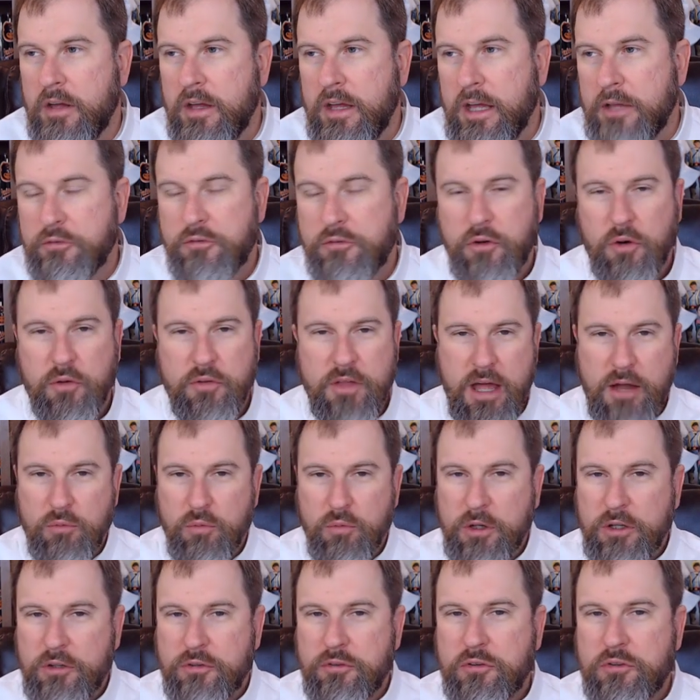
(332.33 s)
And so that
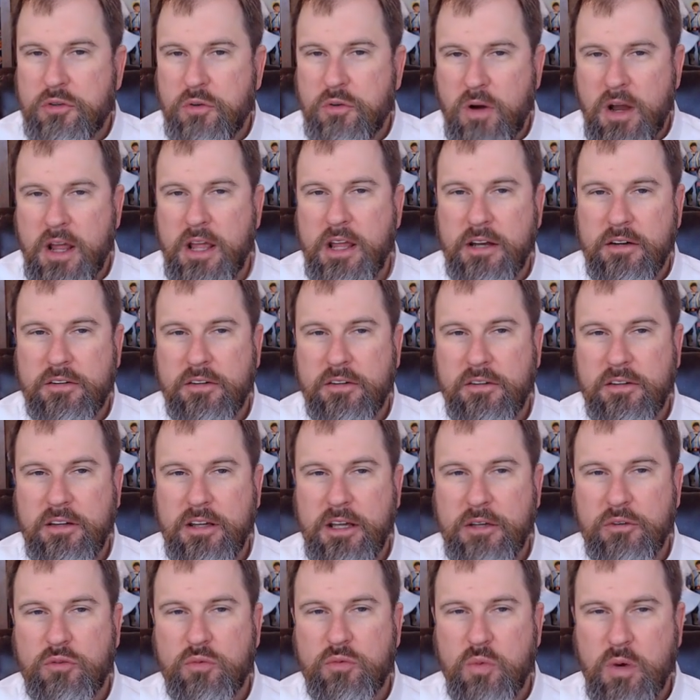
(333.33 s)
restraint
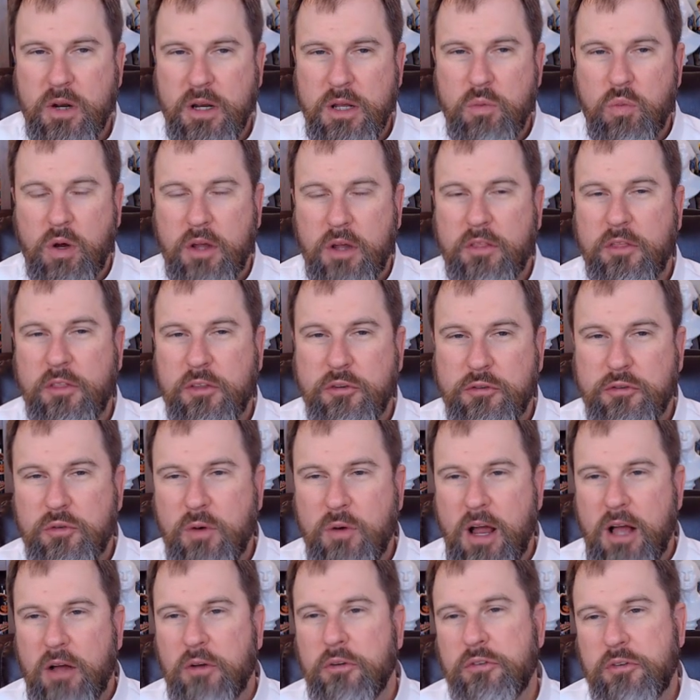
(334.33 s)
is really what the
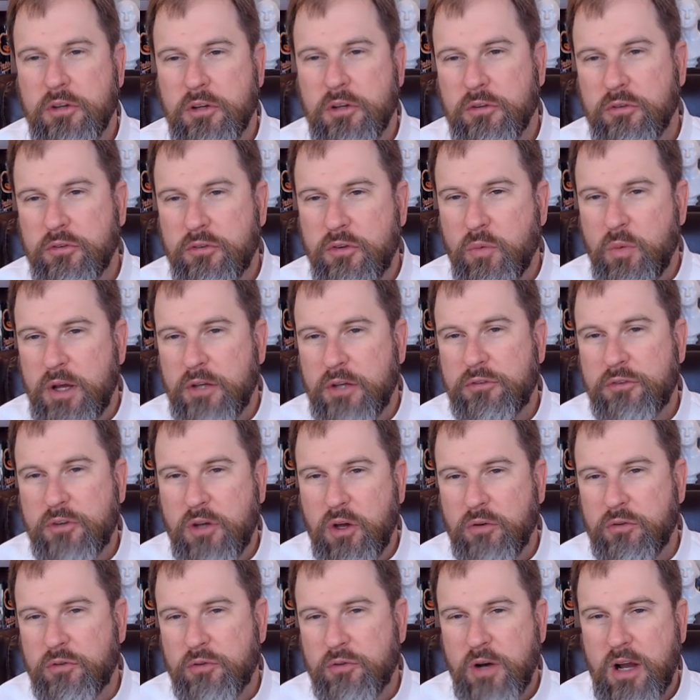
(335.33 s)
Straussians, the West
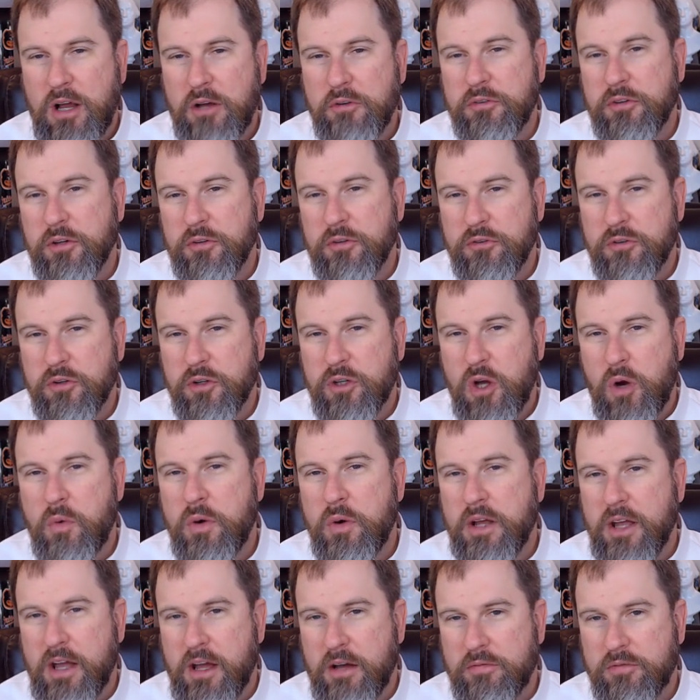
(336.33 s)
Coast Straussians, are
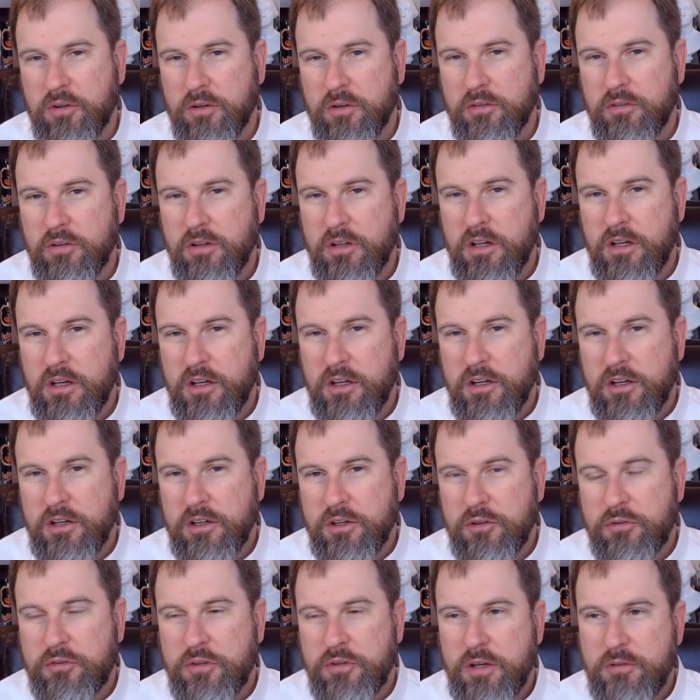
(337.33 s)
going after.
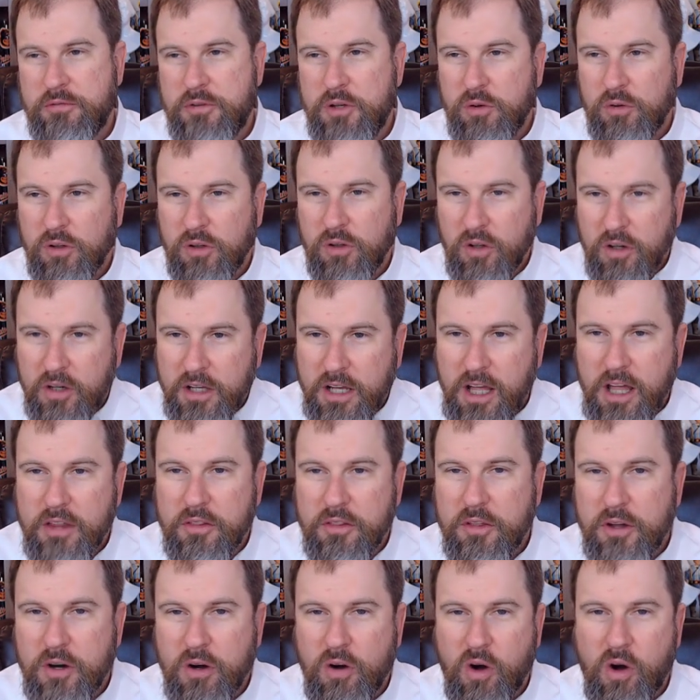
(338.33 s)
You see, if you look
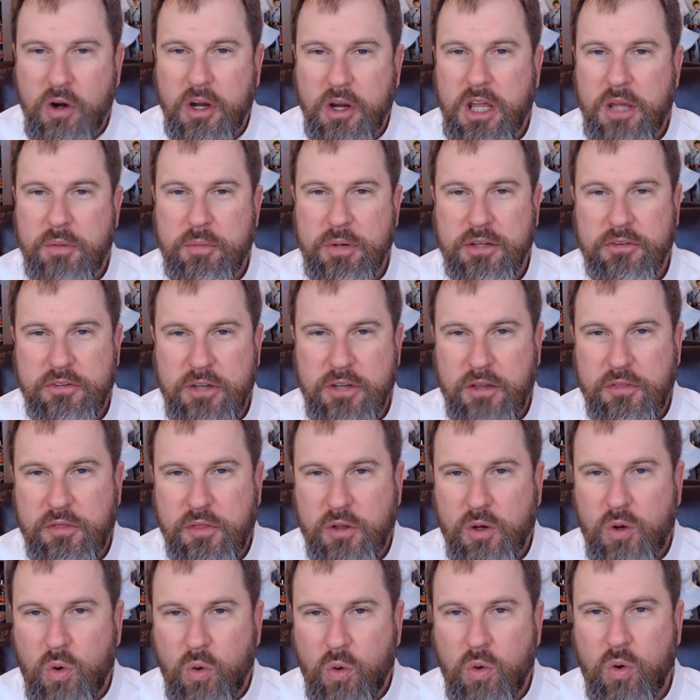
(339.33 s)
at their arguments at
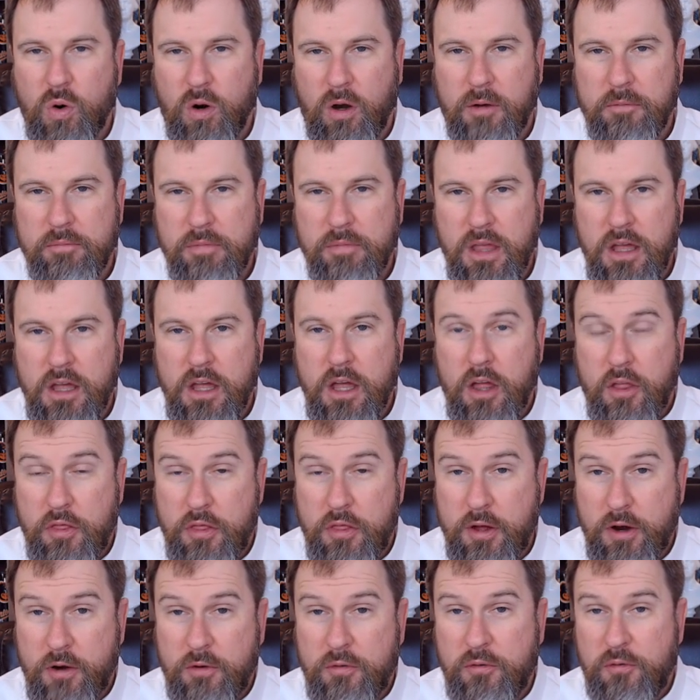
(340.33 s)
the core,
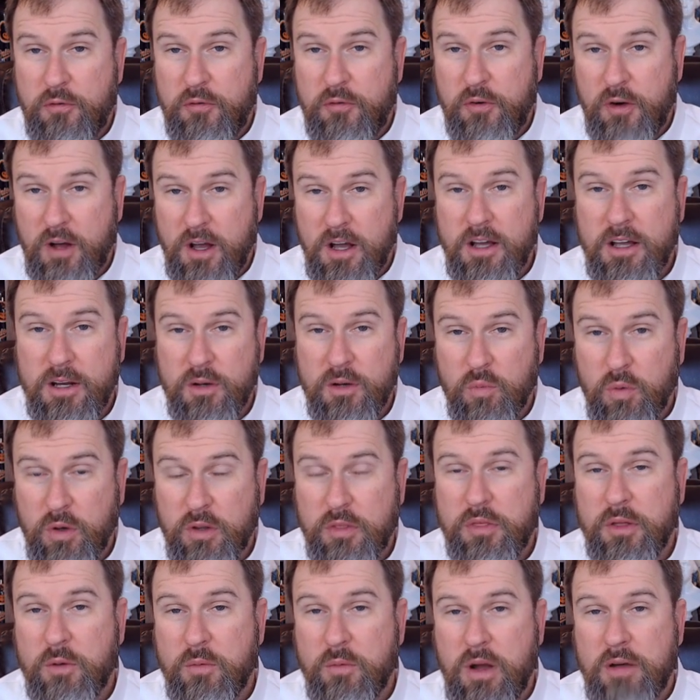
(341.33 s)
they're fine
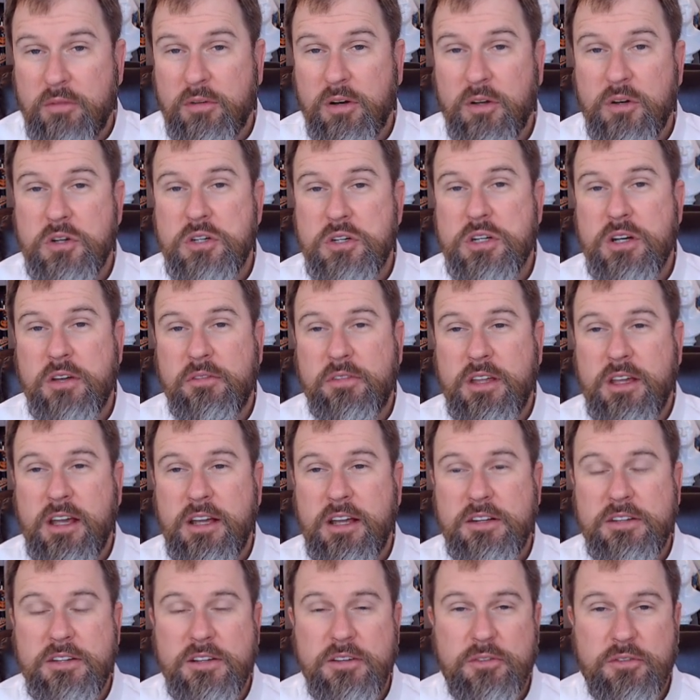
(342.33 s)
with the revolution of the
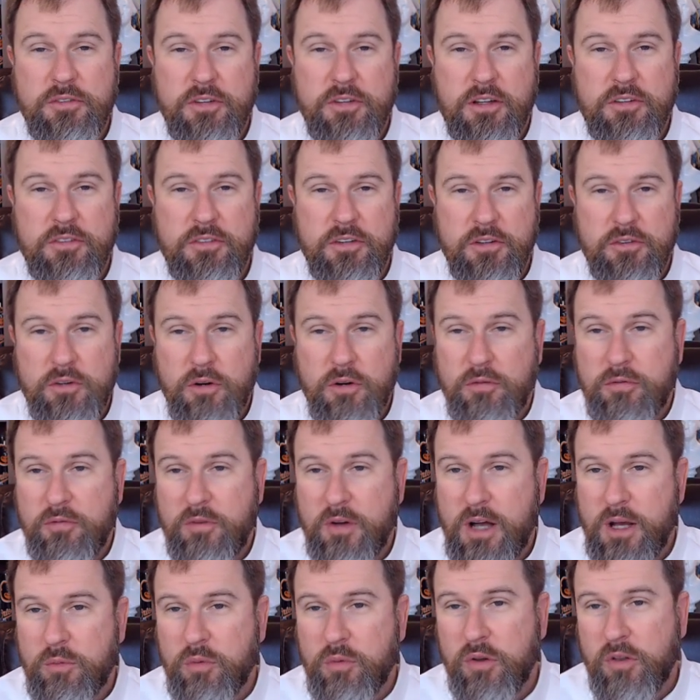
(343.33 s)
1860s. They're
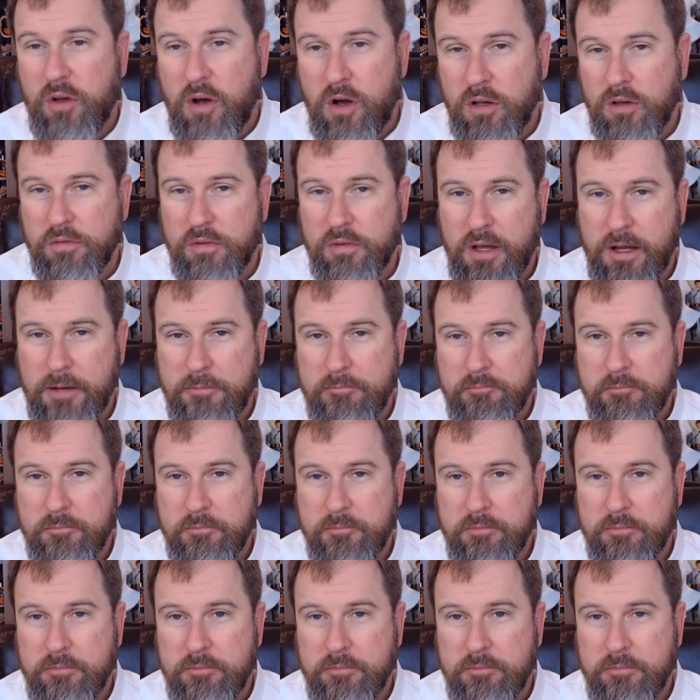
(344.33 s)
fine with all of that.